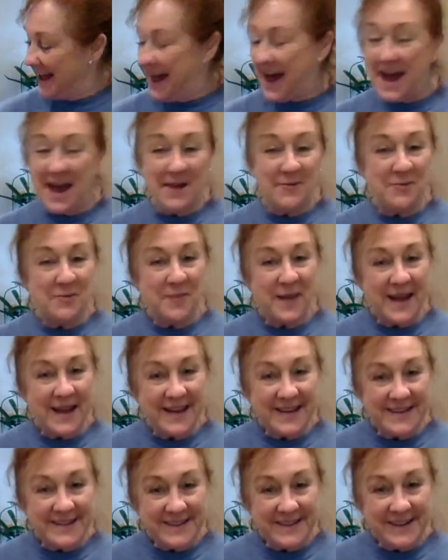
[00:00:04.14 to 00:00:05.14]
Hi, we're back
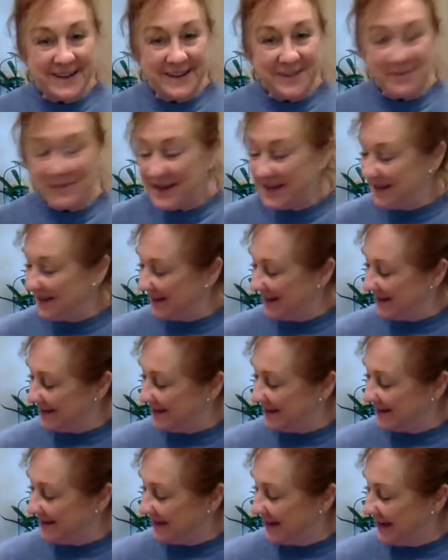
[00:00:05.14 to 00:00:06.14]
at Didi's Place, and
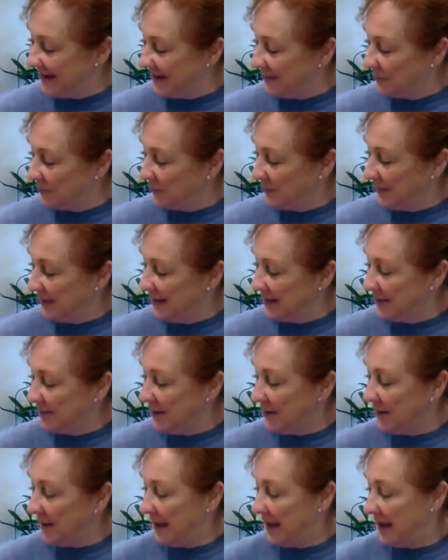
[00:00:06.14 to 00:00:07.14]
today we're reading
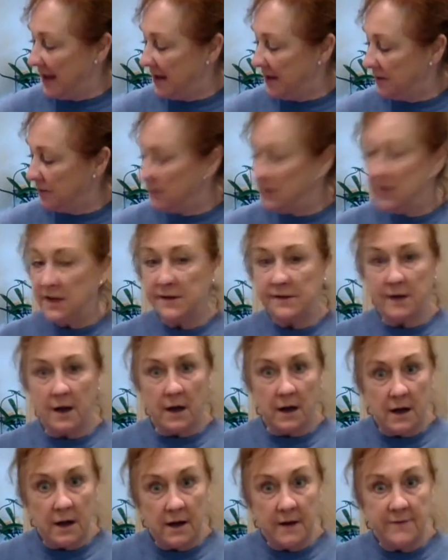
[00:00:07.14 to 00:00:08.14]
about Henry's
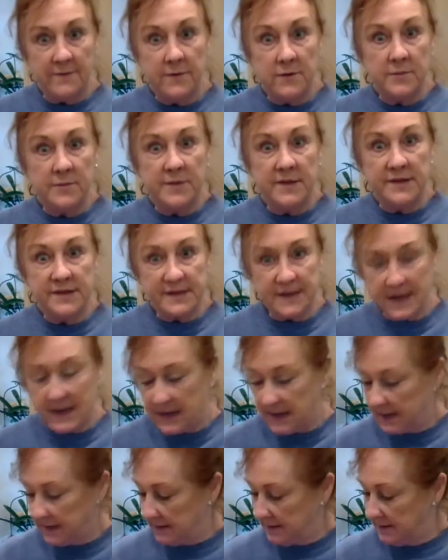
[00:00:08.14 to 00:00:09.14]
Awful
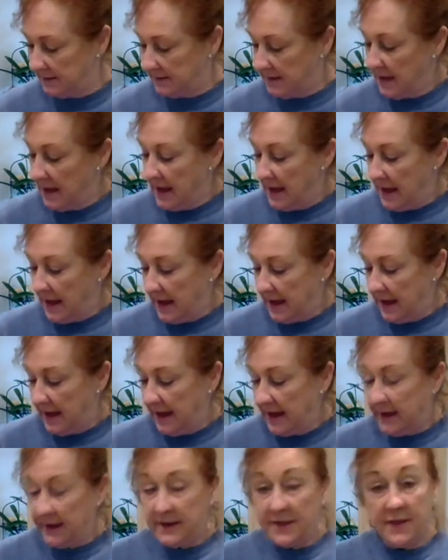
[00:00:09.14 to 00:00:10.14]
Mistake.
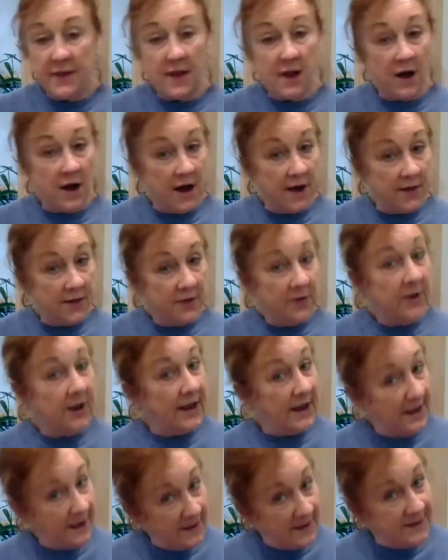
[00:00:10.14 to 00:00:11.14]
And the author
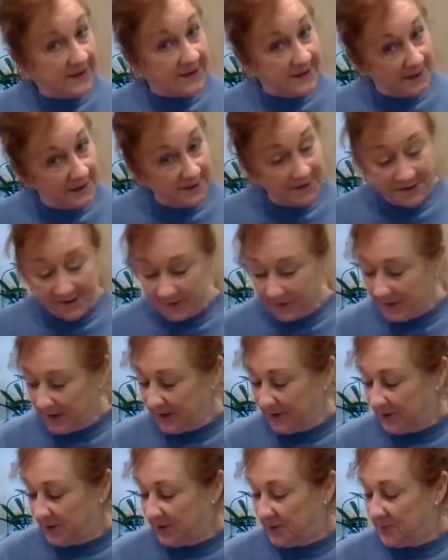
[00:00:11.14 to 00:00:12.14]
and
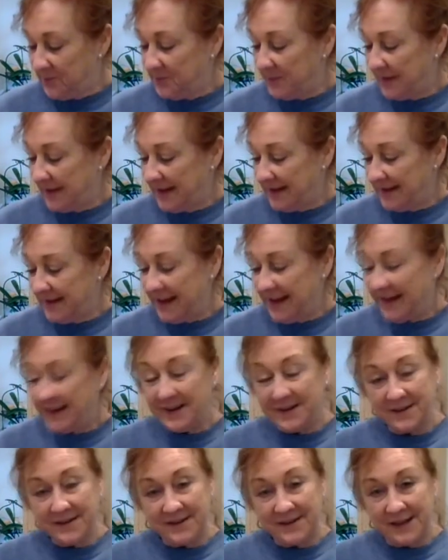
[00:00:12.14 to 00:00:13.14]
illustrator, again,
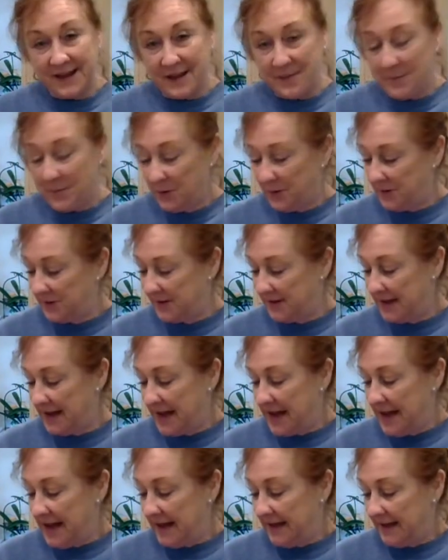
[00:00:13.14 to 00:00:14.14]
it's the same person,
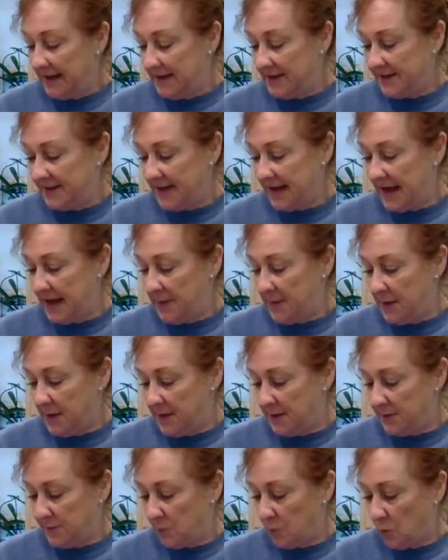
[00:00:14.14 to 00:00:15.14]
and his name
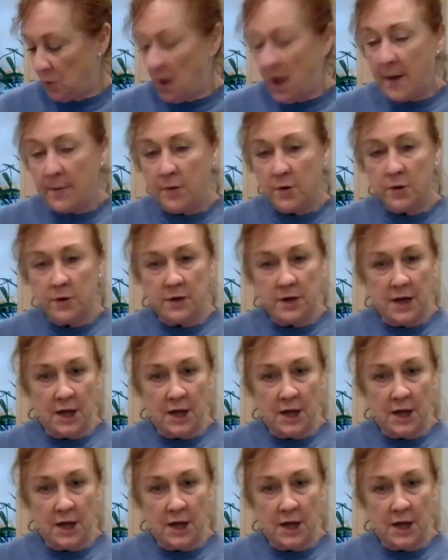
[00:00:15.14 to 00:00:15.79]
is Robert